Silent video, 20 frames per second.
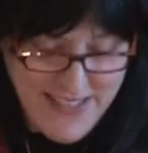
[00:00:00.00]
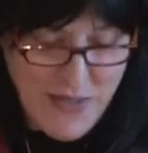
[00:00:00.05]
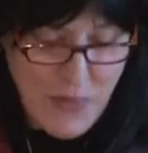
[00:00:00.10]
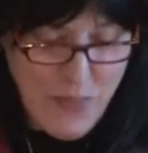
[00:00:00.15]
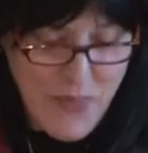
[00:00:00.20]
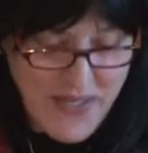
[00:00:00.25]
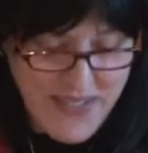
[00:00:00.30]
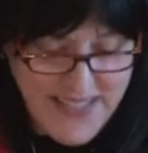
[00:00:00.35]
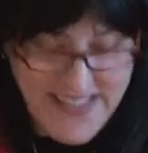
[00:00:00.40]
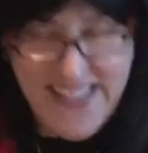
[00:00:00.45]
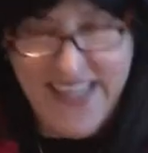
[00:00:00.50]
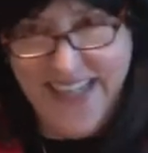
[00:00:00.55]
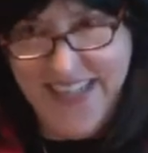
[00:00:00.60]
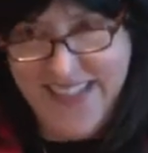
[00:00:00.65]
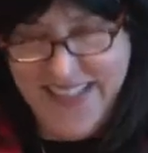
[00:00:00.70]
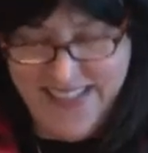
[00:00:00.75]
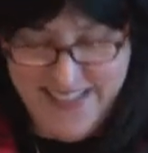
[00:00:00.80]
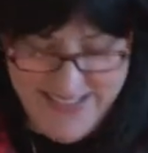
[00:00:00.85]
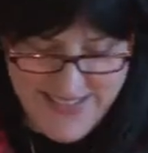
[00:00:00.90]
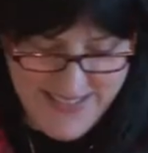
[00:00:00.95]
the big
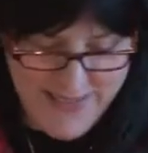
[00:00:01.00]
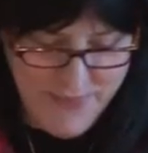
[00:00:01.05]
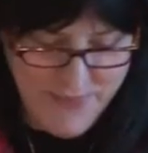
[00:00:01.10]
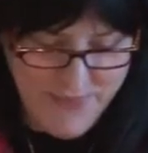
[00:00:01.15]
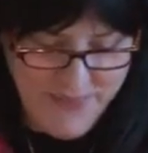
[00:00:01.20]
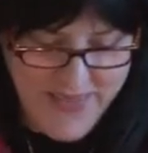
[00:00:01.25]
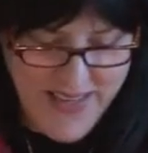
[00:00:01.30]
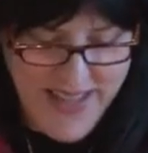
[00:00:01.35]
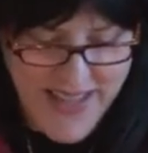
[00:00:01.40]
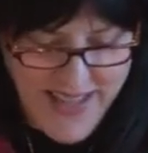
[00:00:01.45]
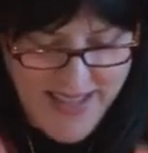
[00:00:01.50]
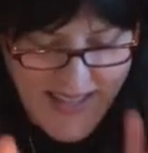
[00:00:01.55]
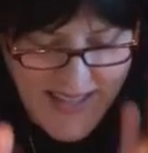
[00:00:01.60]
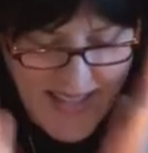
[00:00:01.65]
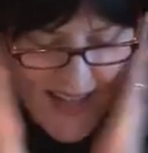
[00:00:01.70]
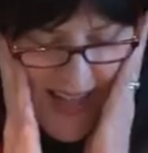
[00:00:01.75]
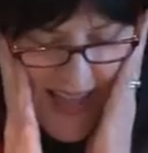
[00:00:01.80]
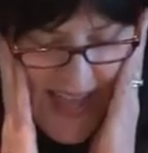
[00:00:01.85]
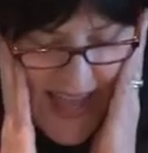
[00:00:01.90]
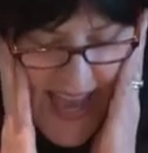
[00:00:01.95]
sentence.
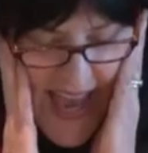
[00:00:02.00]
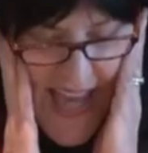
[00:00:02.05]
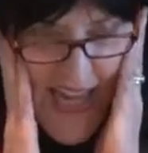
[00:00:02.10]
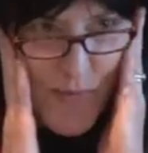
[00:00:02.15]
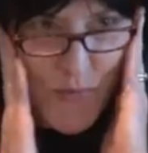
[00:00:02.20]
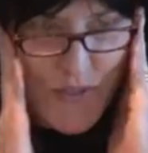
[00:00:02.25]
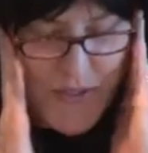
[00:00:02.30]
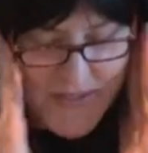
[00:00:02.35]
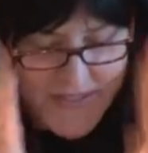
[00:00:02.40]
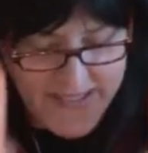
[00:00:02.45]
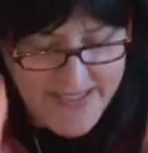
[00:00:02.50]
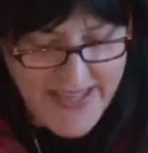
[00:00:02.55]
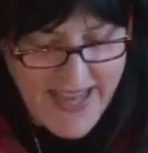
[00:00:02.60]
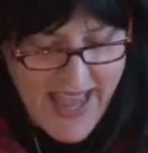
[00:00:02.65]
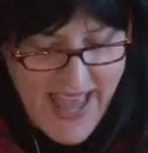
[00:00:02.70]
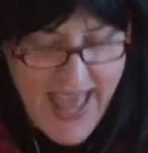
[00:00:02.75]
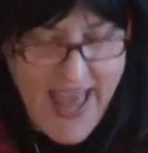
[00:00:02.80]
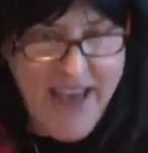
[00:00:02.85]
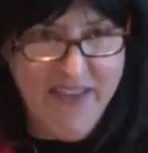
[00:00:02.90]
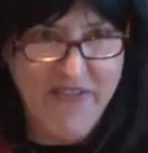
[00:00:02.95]
Animals
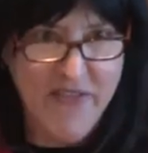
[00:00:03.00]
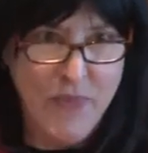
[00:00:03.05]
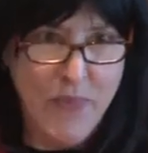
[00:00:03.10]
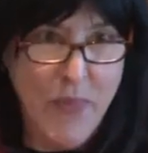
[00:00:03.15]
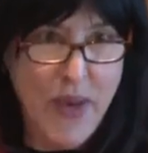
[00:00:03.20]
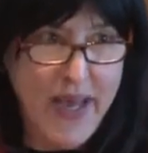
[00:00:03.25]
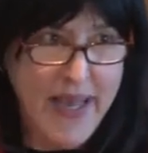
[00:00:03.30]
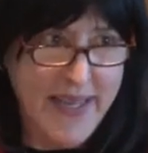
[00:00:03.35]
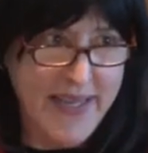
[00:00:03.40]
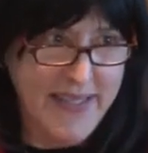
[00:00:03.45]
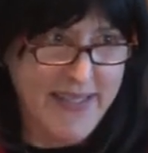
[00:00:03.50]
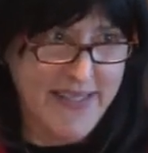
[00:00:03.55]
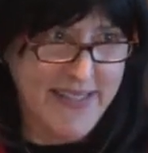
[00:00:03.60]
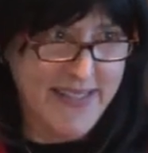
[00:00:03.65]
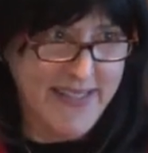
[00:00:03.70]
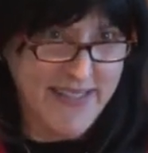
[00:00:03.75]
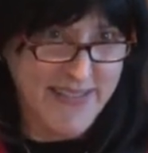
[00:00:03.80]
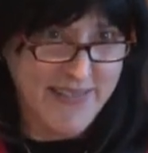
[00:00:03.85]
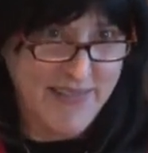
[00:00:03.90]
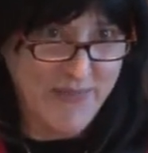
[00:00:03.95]
have
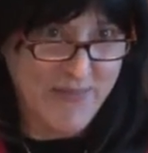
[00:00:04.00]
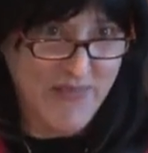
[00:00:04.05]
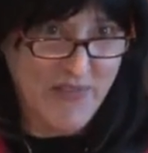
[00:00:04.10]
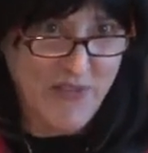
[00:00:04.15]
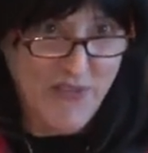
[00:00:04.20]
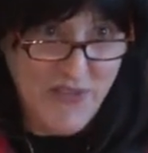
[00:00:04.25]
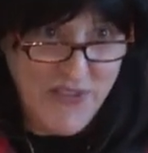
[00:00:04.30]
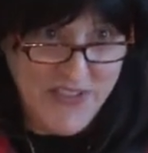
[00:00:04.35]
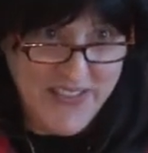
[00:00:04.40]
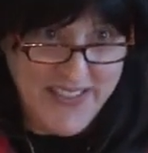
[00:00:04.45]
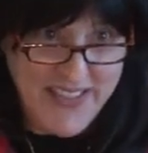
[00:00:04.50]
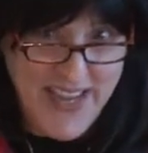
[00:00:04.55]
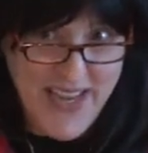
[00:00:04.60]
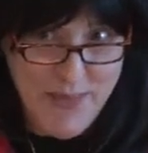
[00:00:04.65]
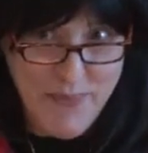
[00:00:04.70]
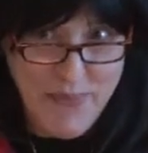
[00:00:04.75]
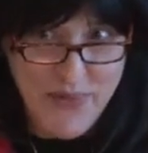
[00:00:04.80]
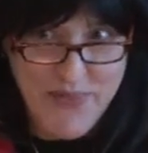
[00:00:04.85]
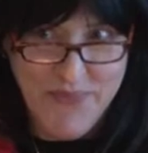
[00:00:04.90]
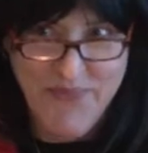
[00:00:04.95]
minds. Full
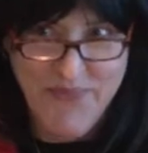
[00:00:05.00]
stop.